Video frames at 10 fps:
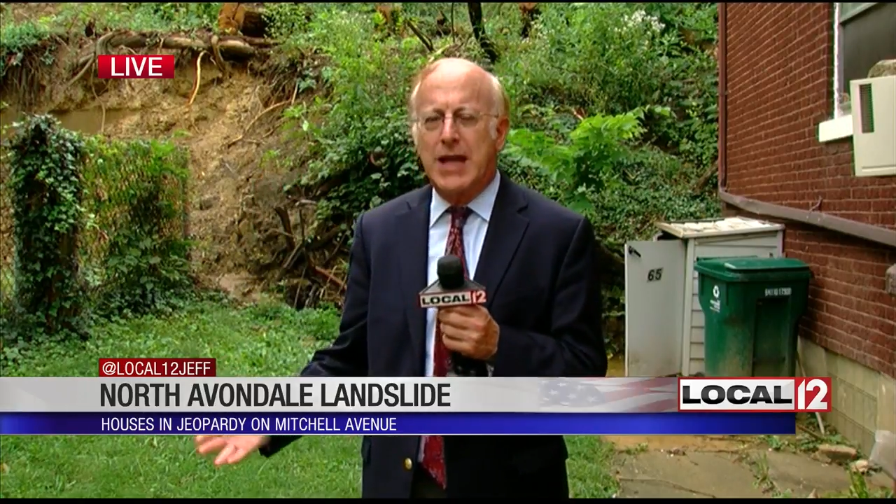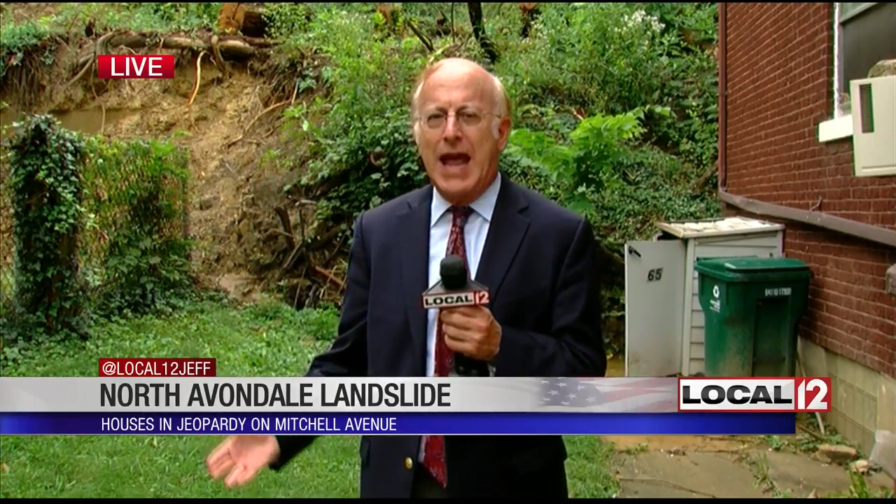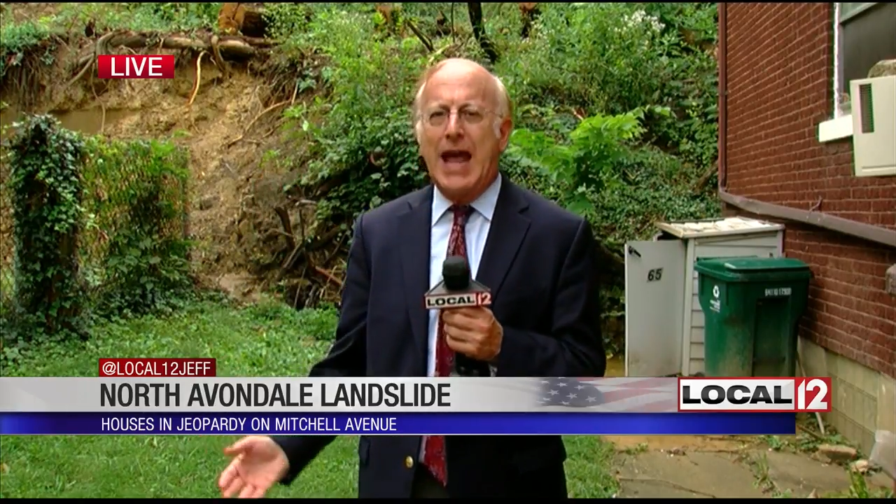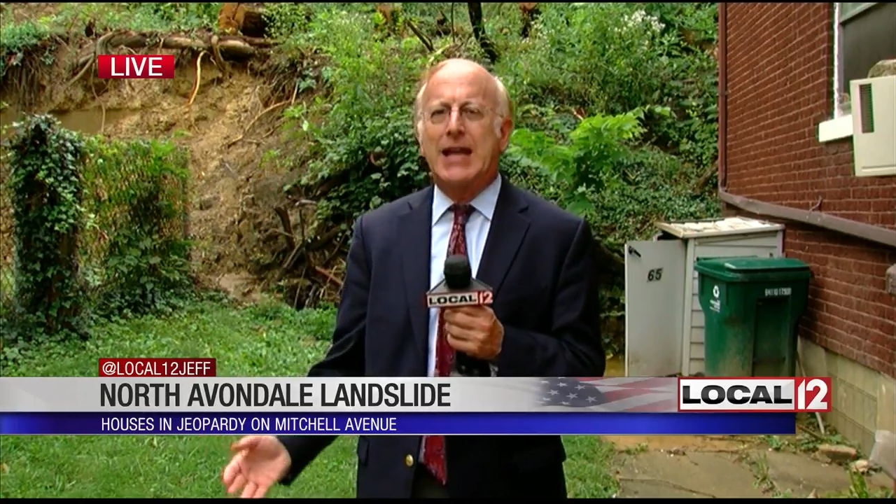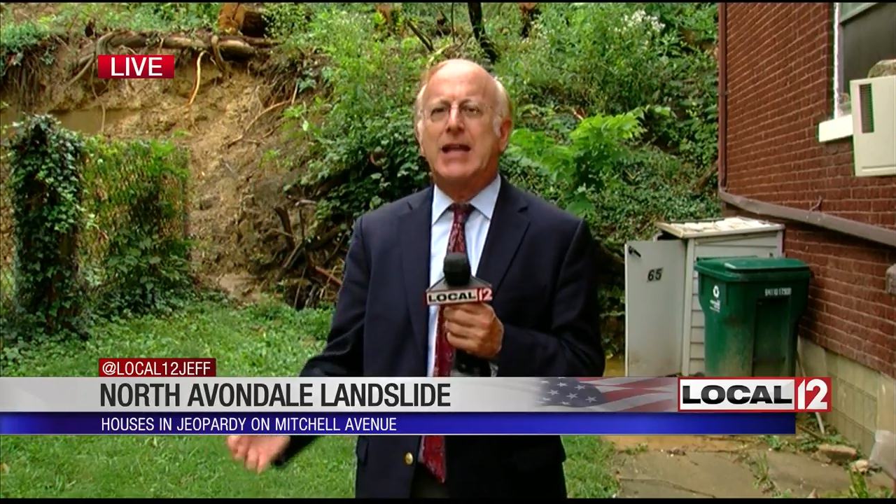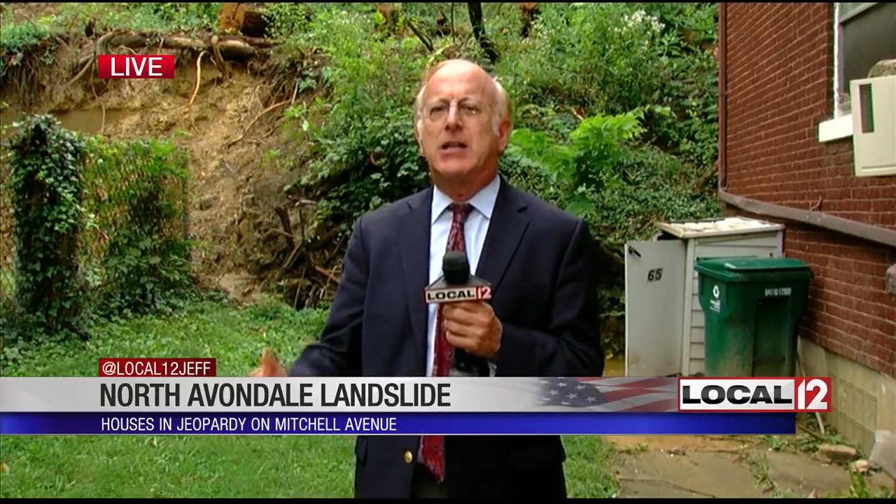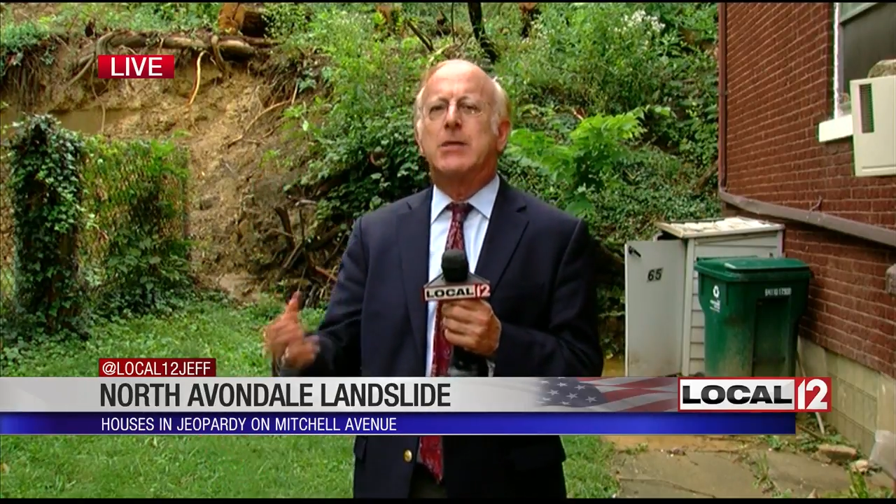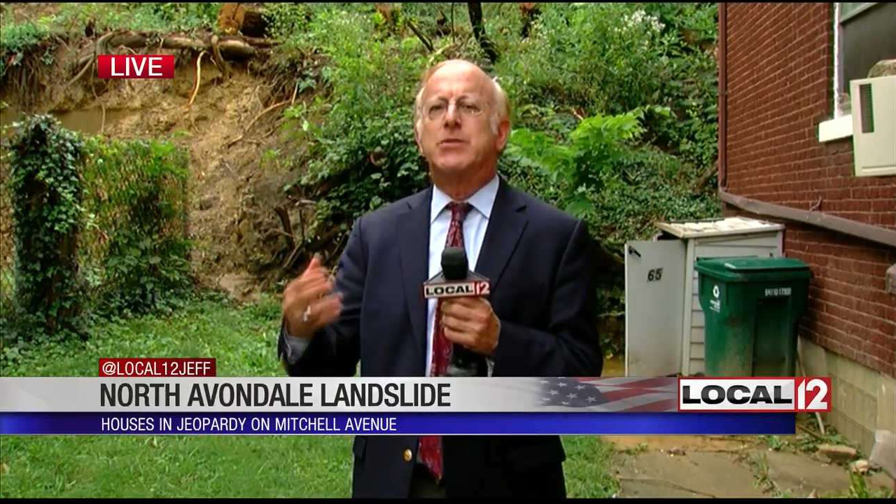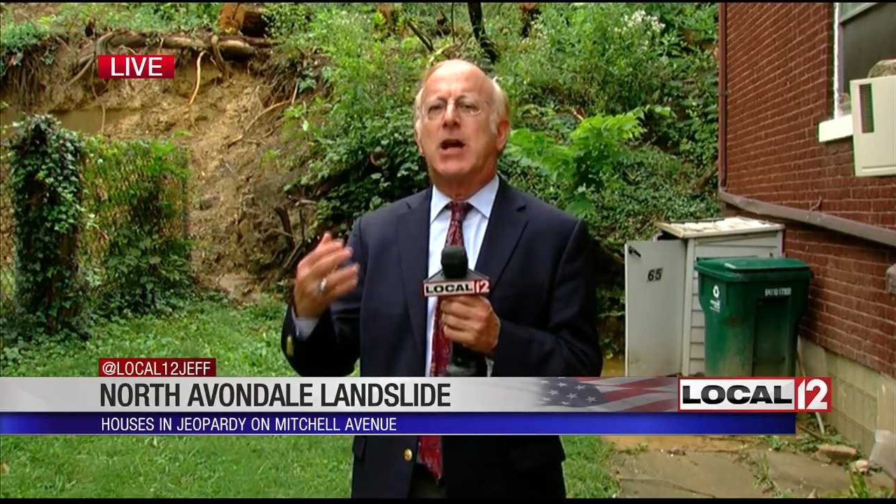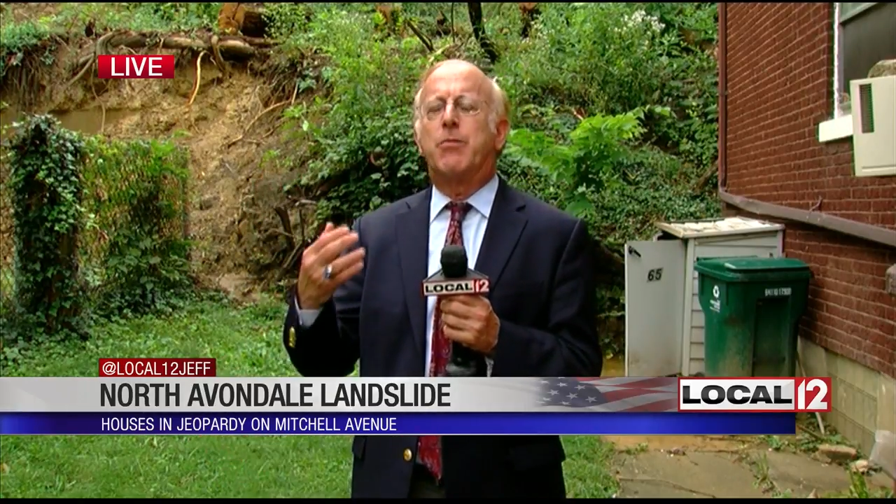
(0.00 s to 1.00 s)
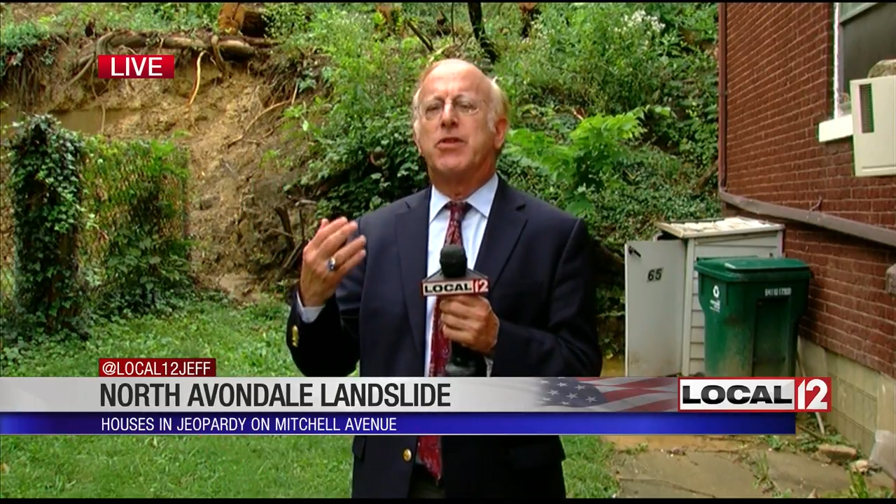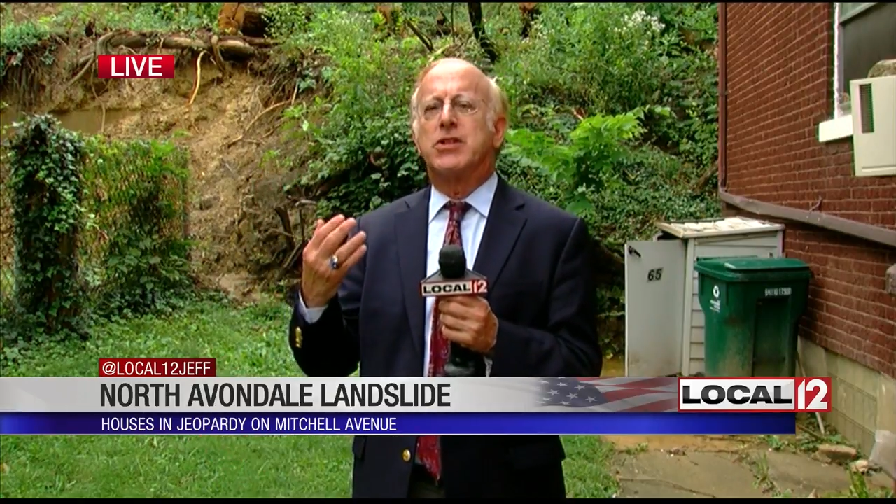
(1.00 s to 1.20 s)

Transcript: and it comes up with a